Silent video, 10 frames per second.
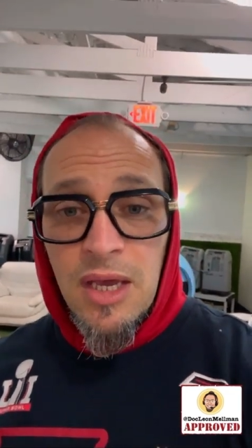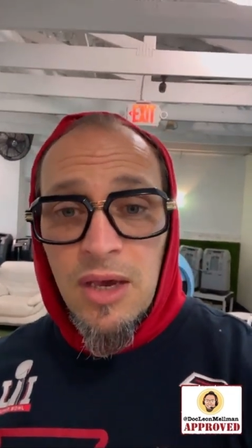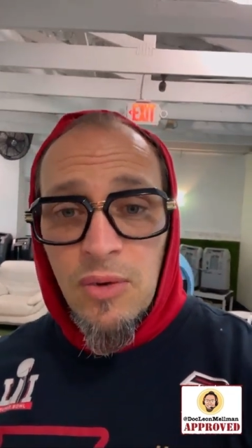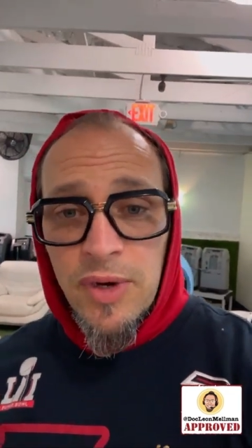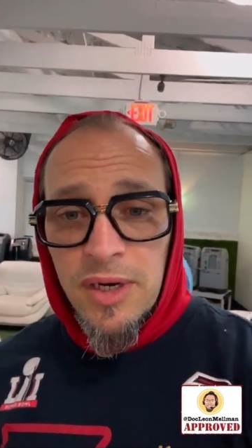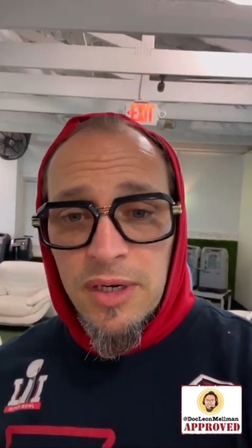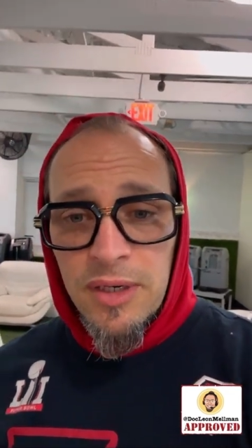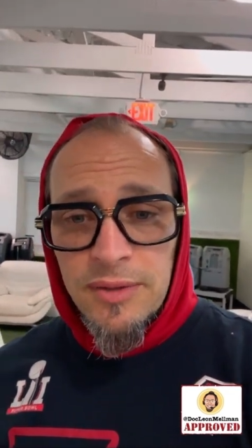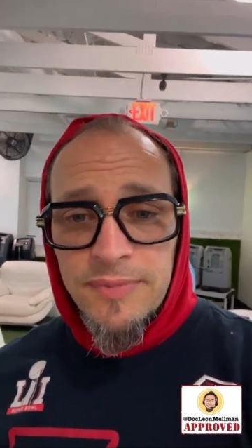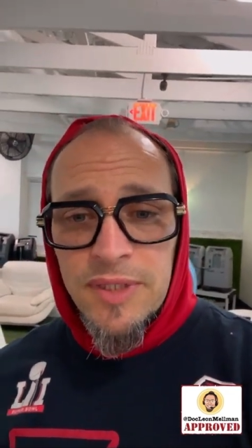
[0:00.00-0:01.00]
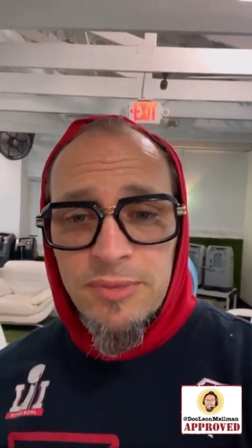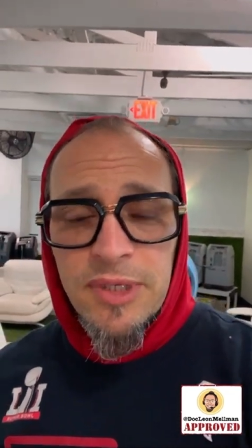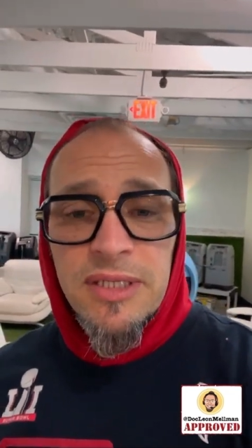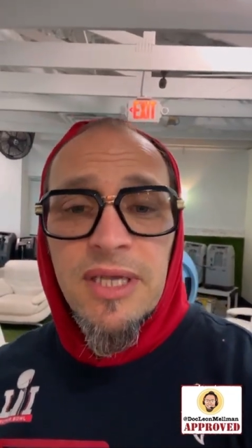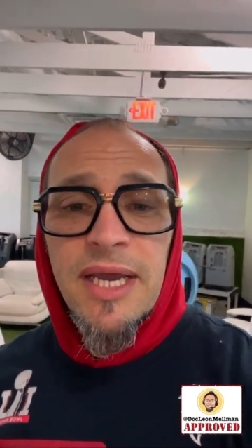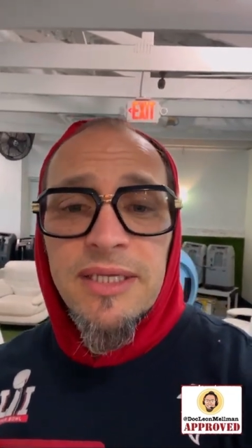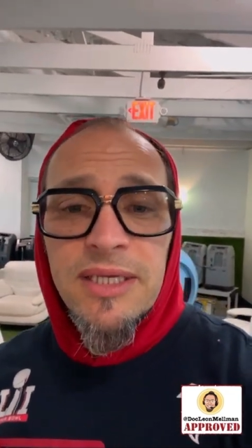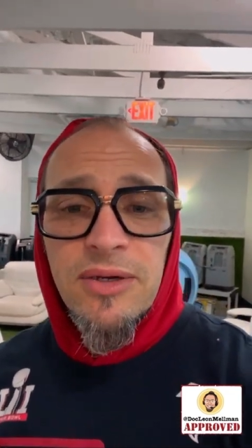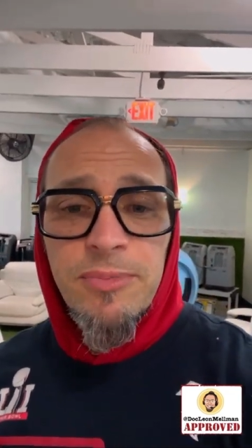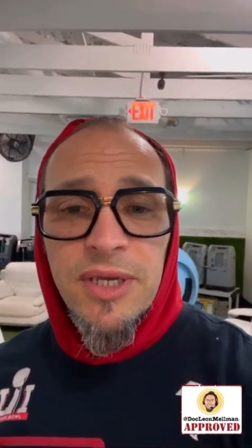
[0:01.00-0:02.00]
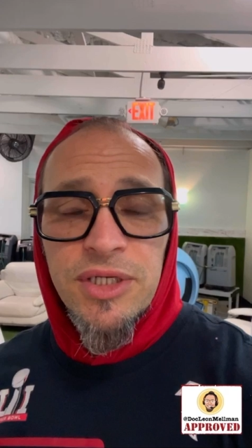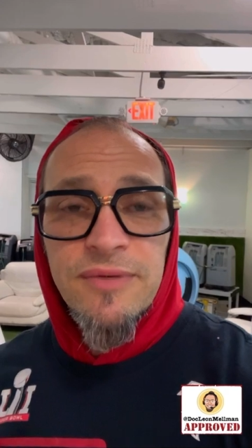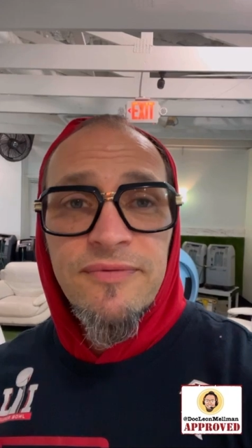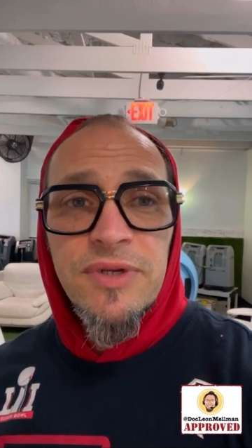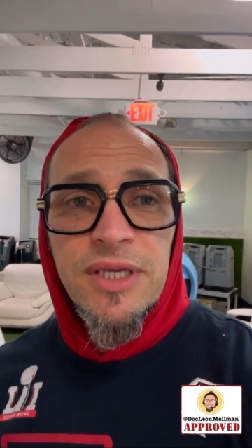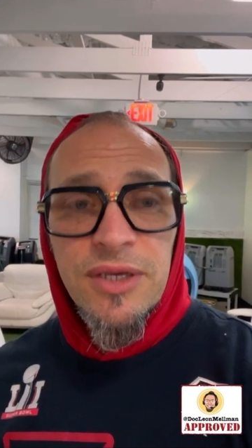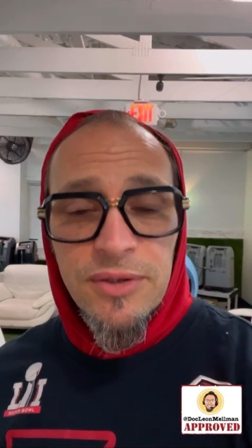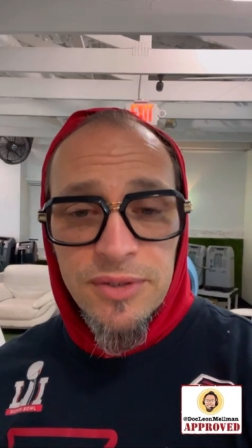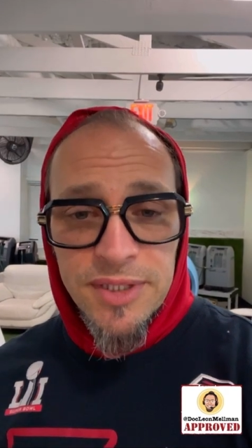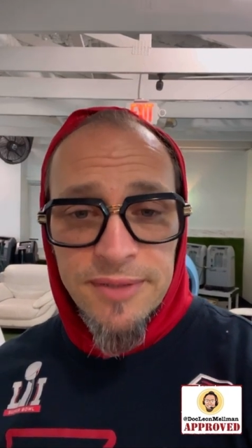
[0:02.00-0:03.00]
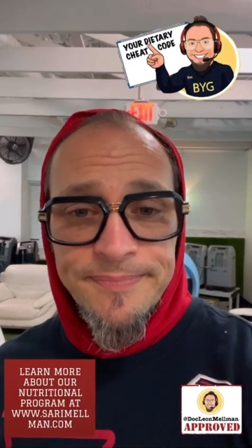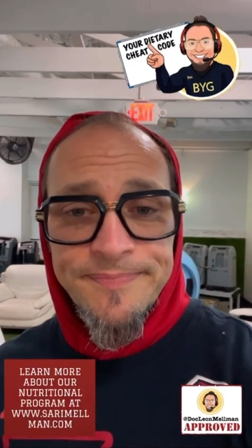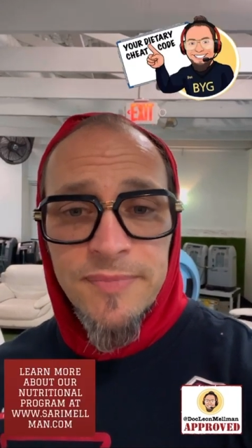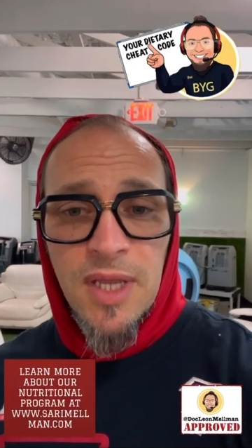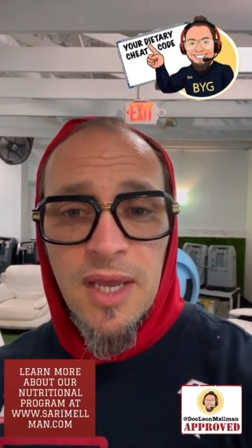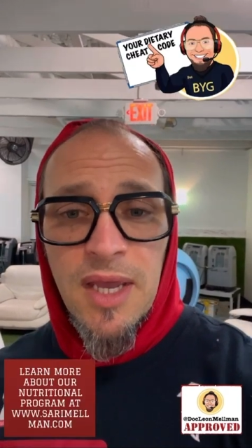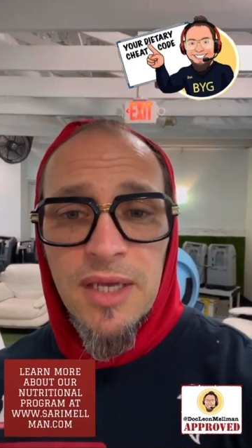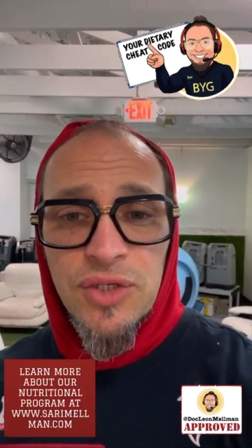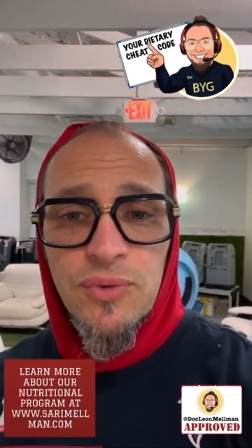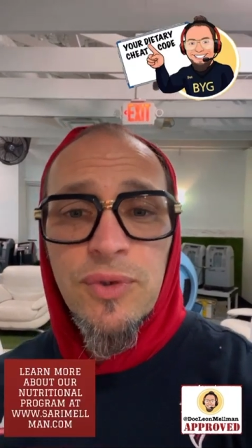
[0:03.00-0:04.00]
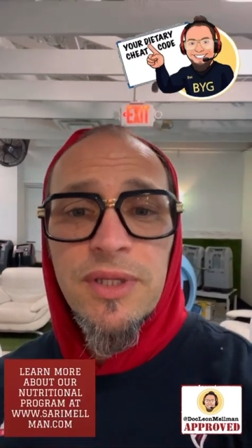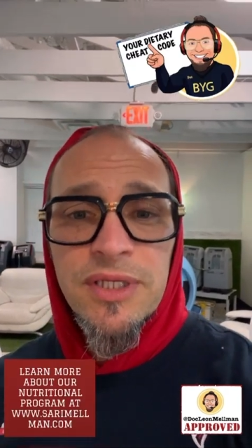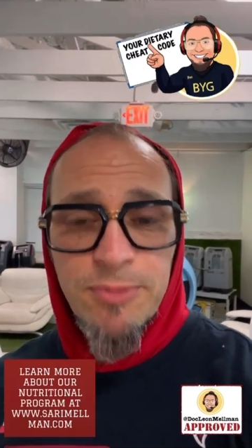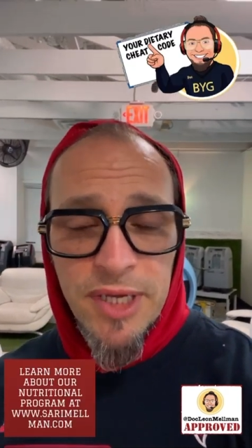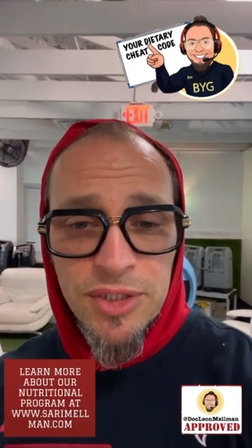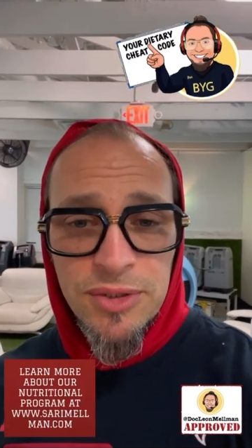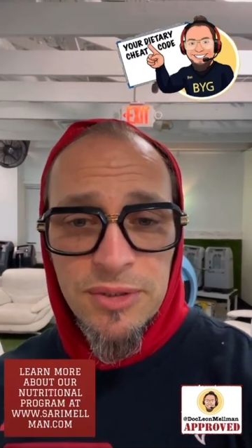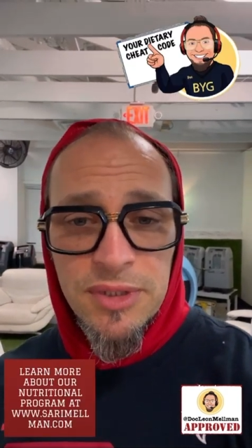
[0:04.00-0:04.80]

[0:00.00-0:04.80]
where he's been a dietary patient for years, and it's really special.